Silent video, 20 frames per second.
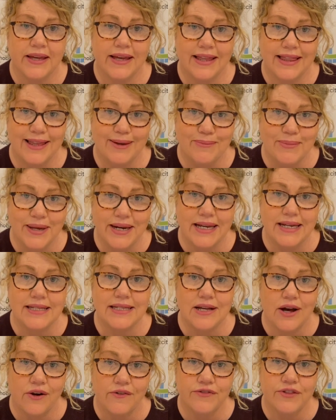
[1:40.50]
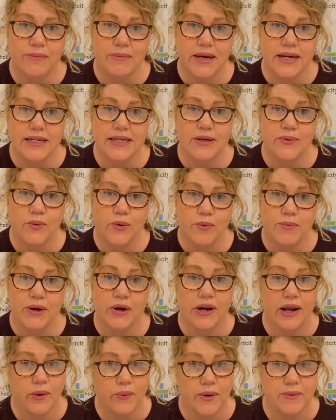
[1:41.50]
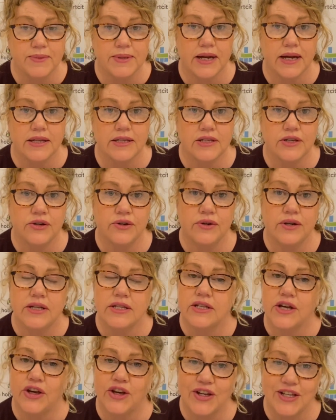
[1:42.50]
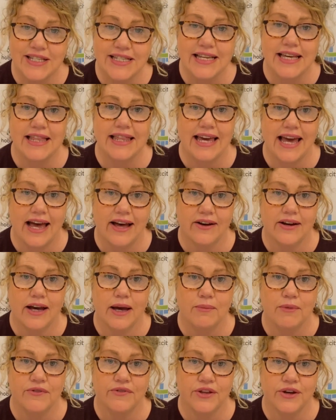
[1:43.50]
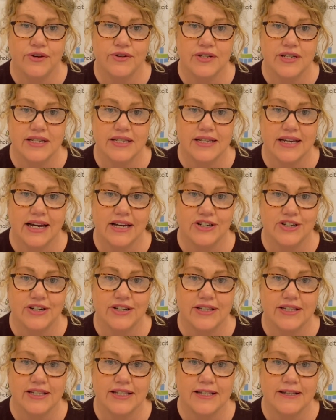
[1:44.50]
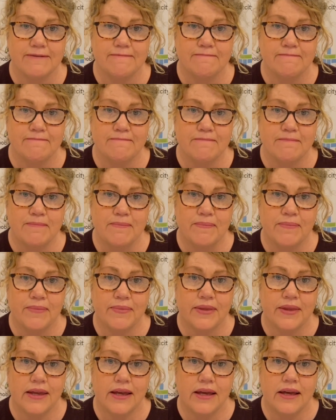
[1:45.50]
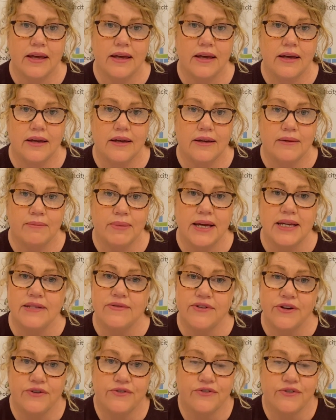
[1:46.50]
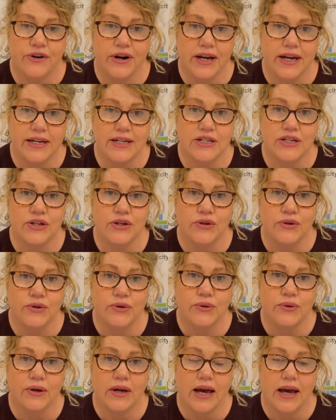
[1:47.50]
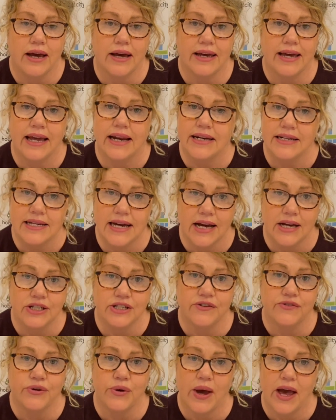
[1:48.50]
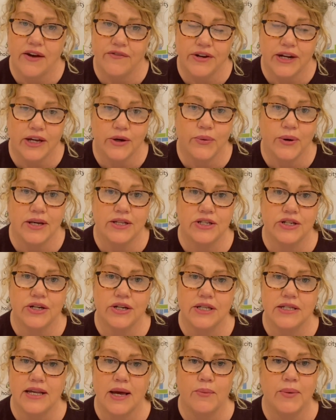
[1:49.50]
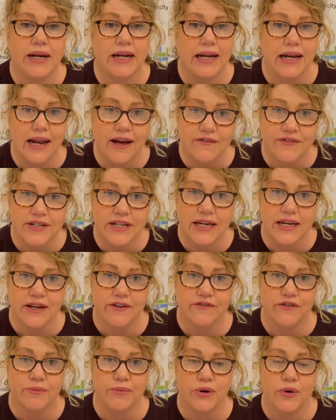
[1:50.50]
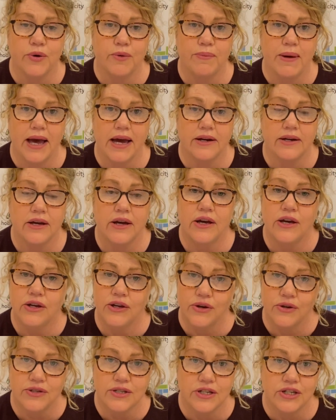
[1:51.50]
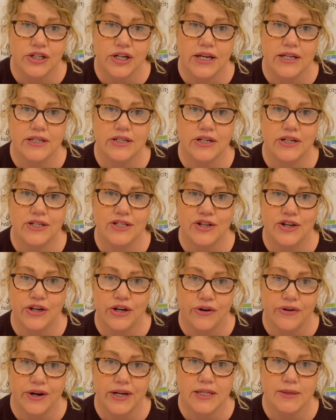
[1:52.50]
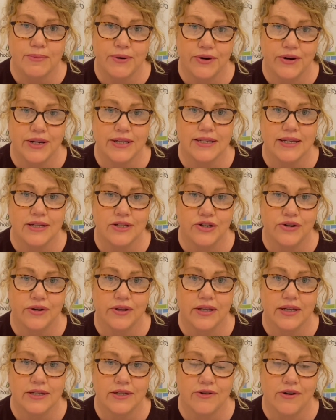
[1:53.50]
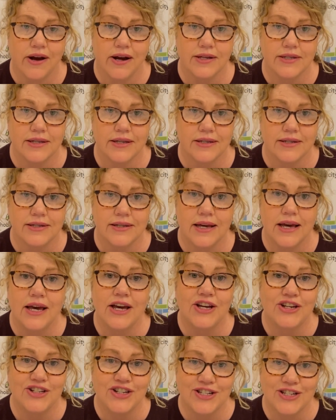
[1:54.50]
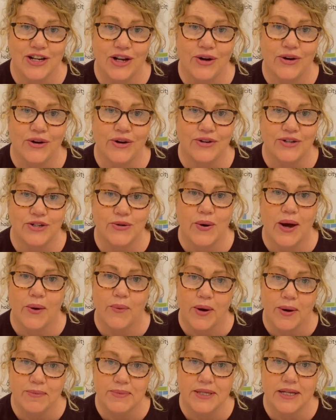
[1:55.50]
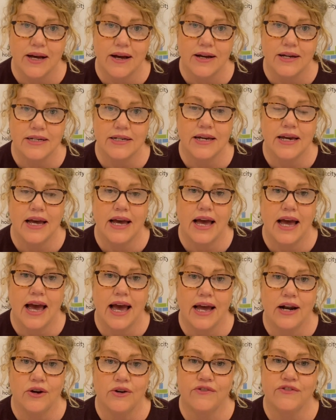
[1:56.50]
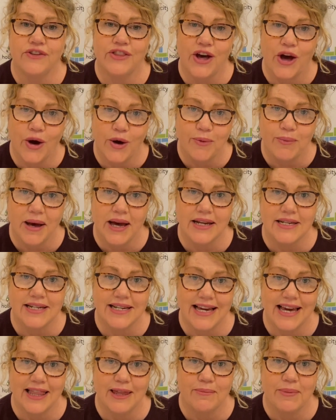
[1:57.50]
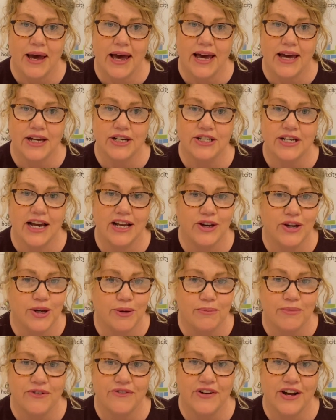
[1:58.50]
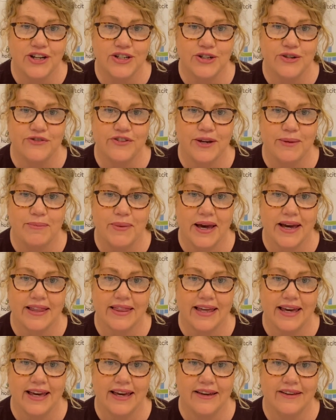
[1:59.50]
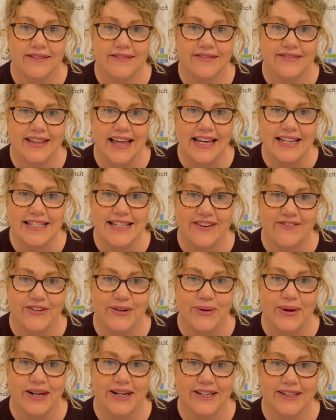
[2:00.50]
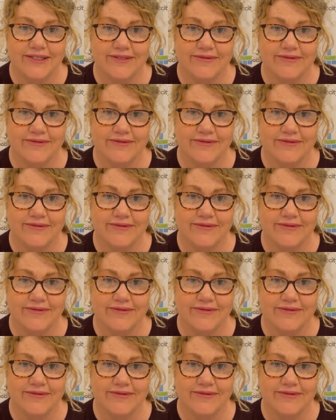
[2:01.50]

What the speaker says: The minutes of the meeting will be on our website soon, and so you can see the outcome of those discussions. Please feel free to get in touch if you have any questions, and we'd love to hear from you about your suggestions or your experiences during this crisis. Just log on to our website and look for the Hobart Together page and you can provide your feedback there. Thanks everyone.